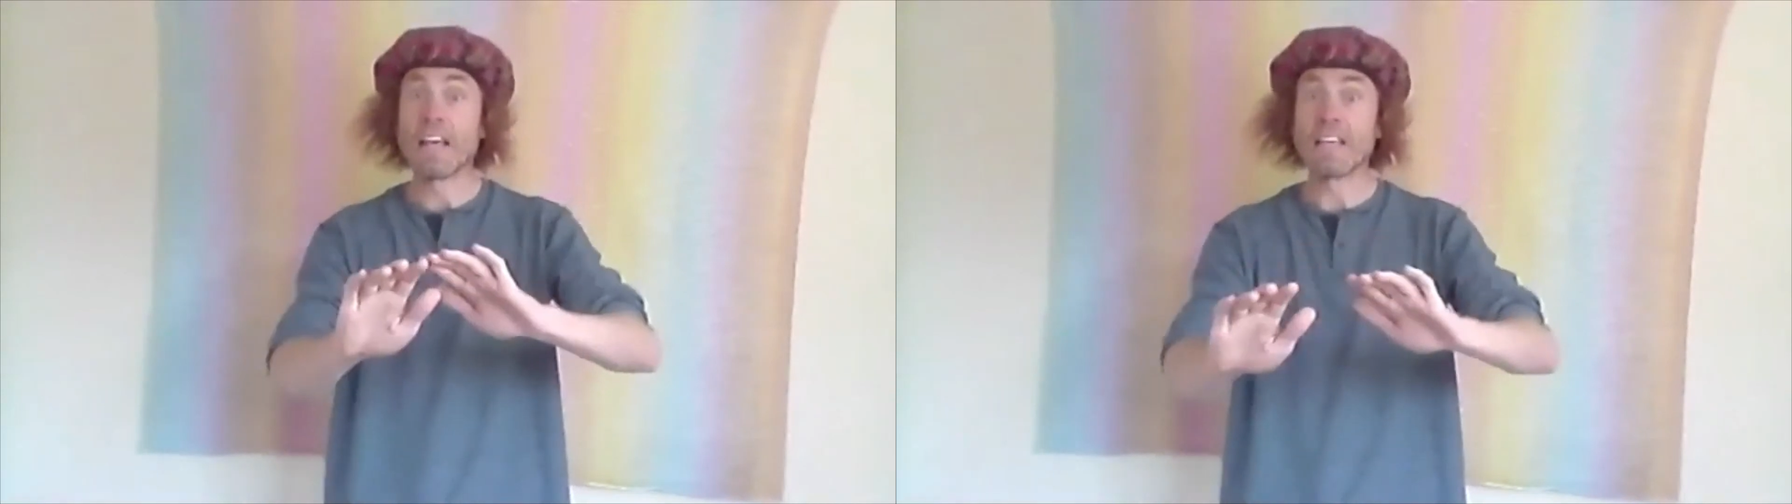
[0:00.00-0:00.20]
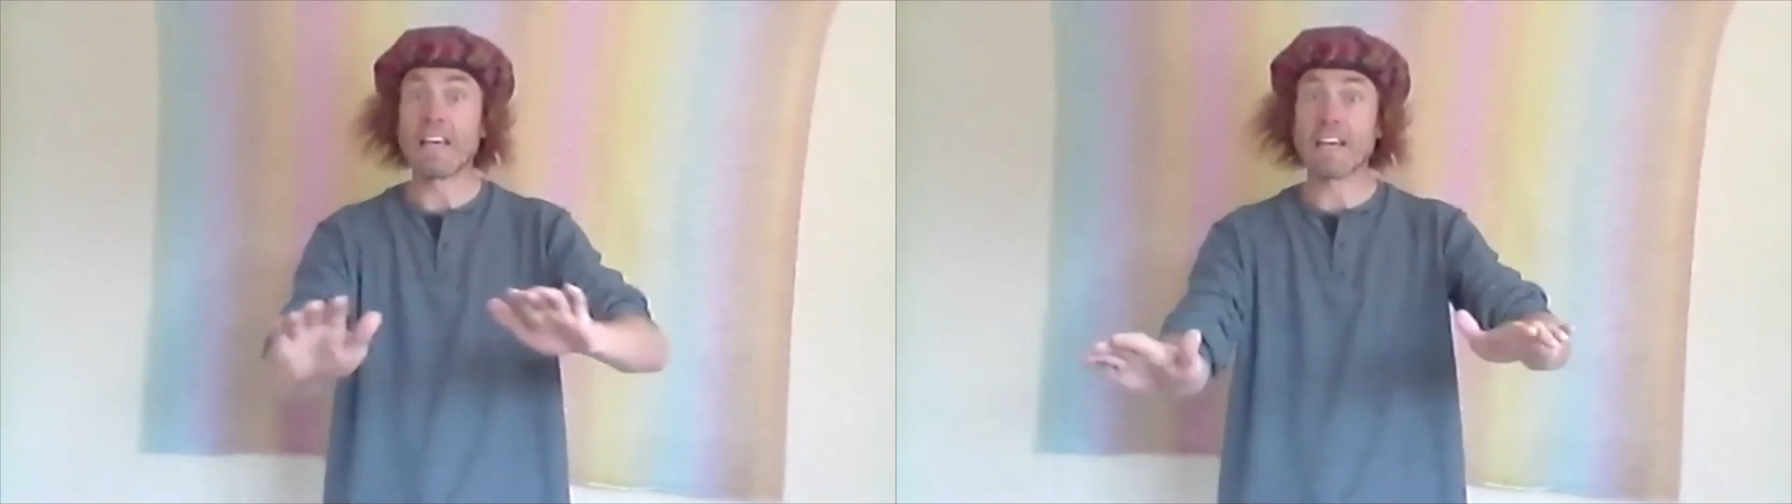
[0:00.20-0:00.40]

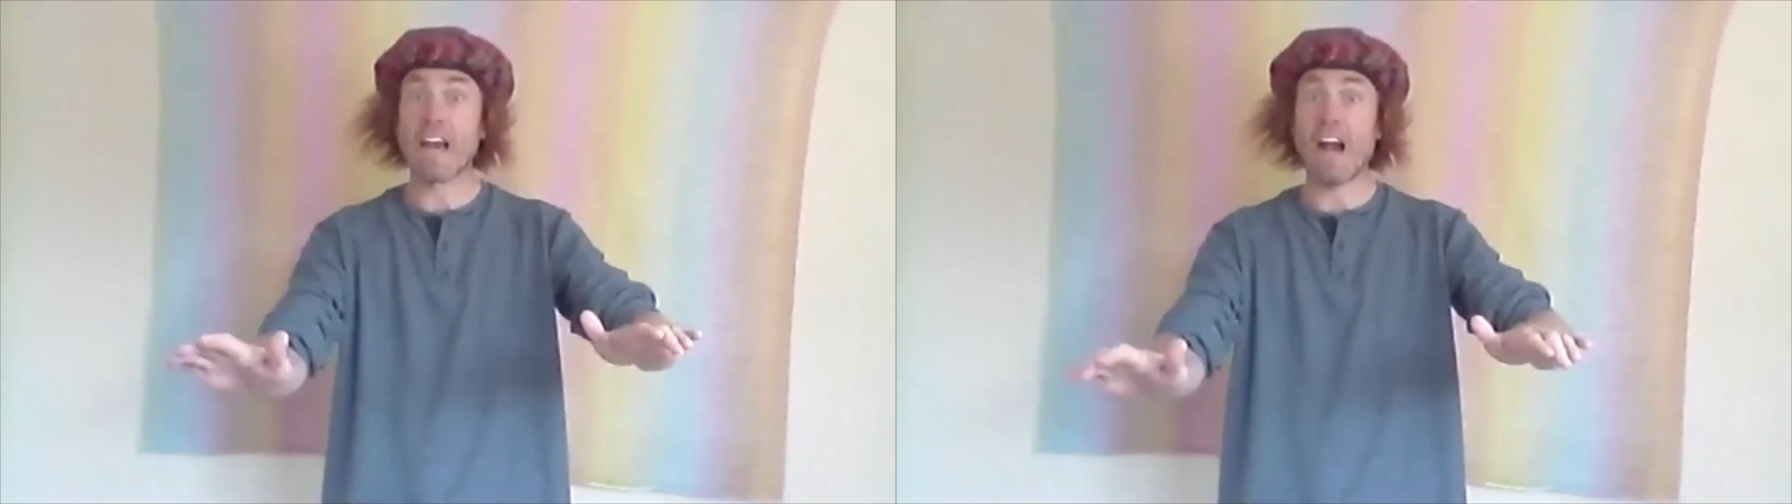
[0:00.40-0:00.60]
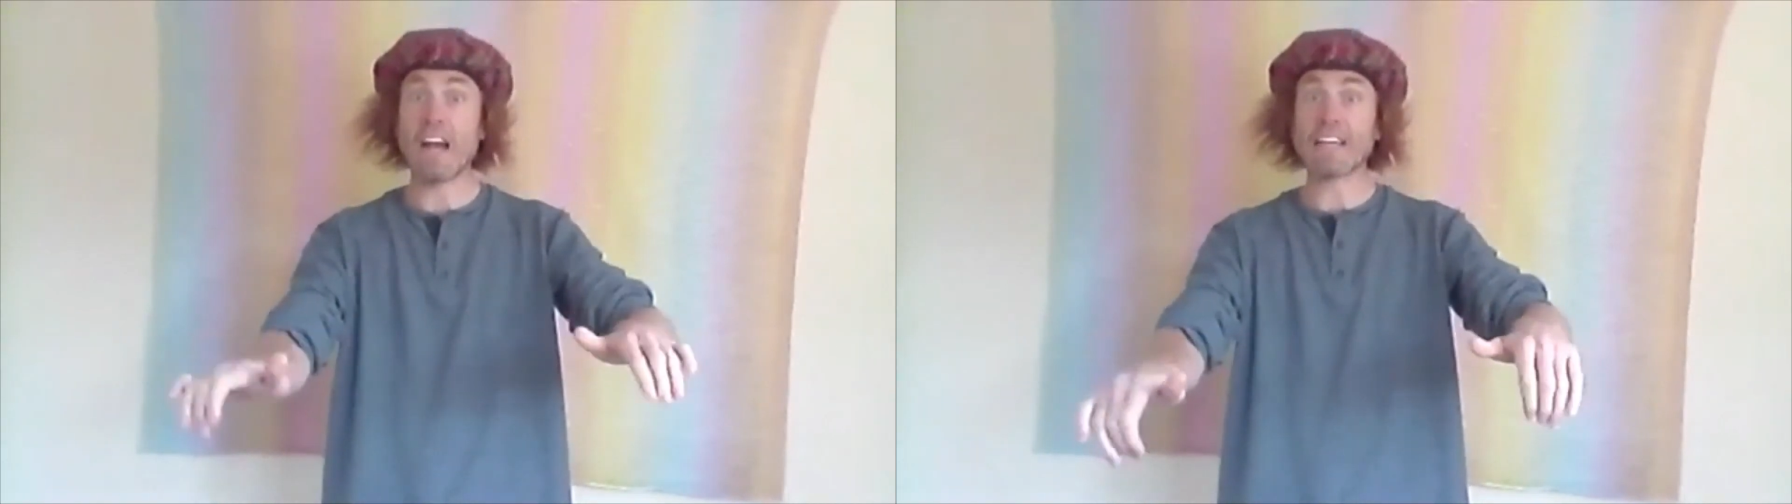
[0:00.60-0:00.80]
You
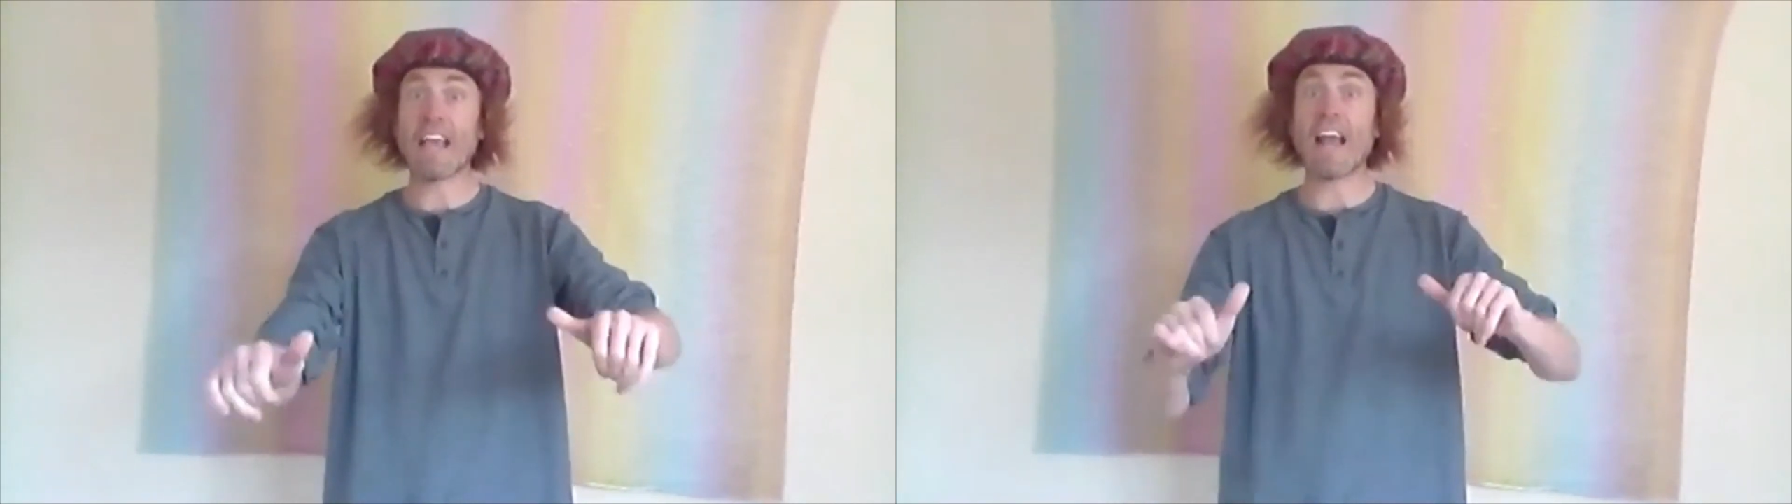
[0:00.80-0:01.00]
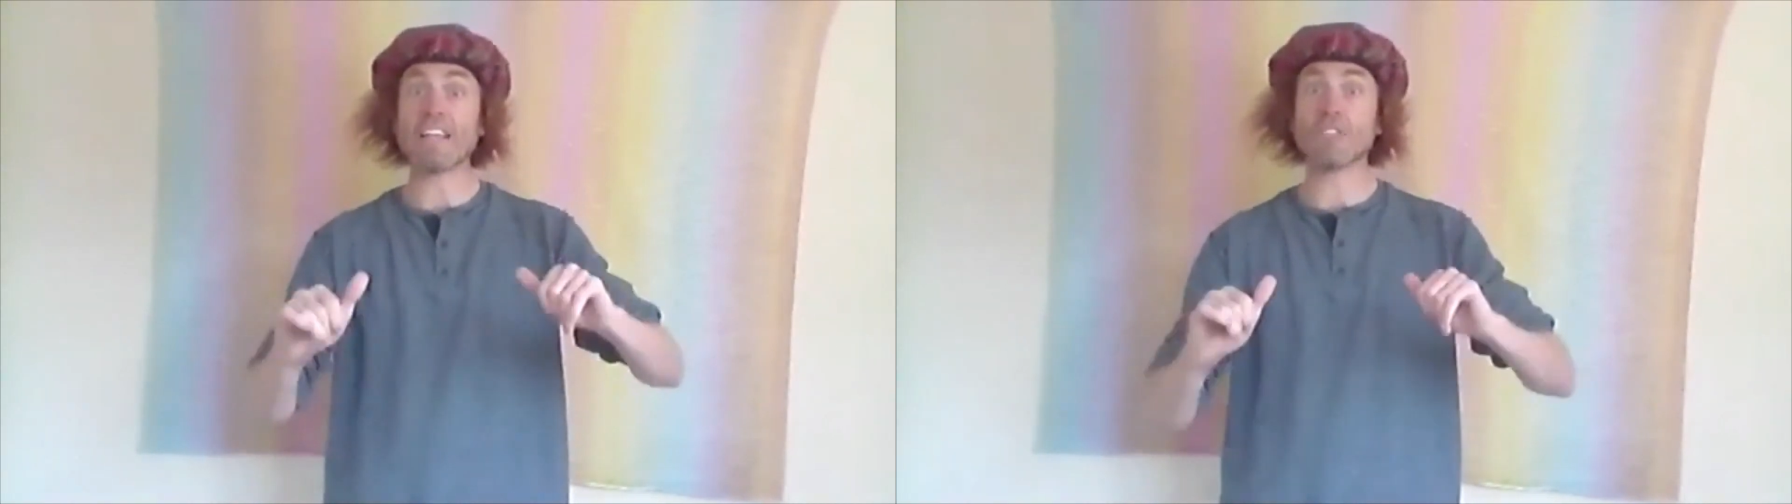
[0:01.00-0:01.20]
can't
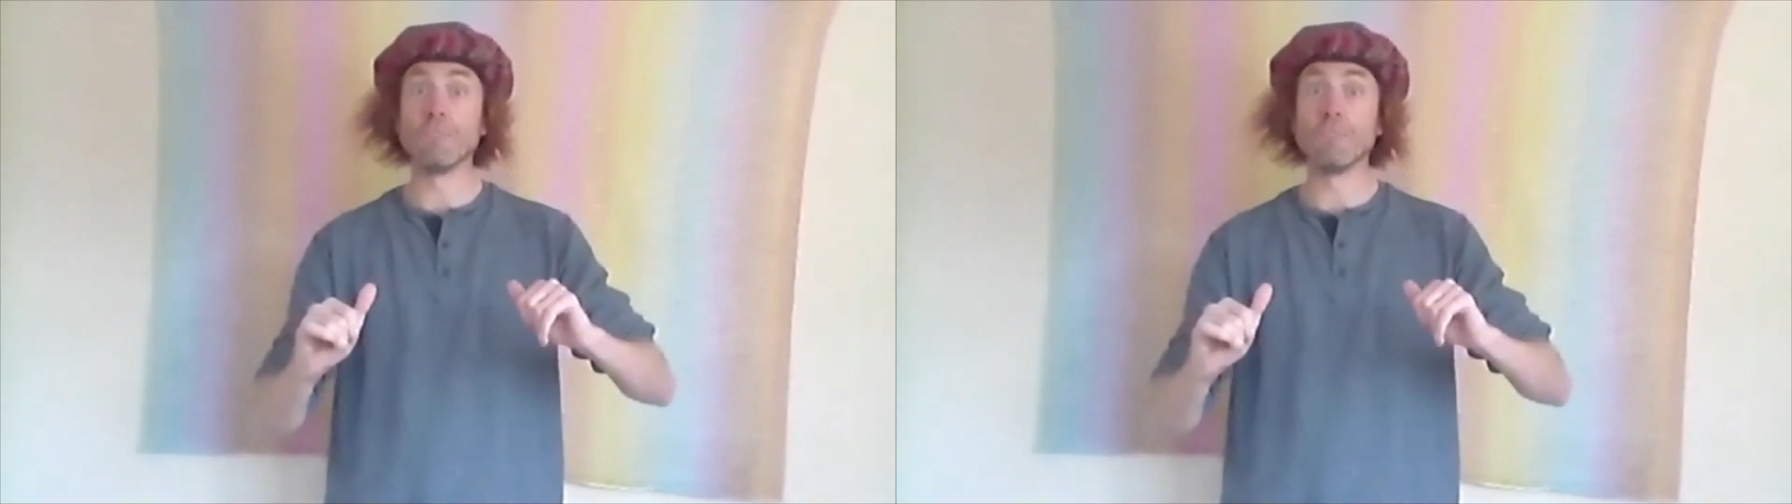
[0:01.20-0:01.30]
catch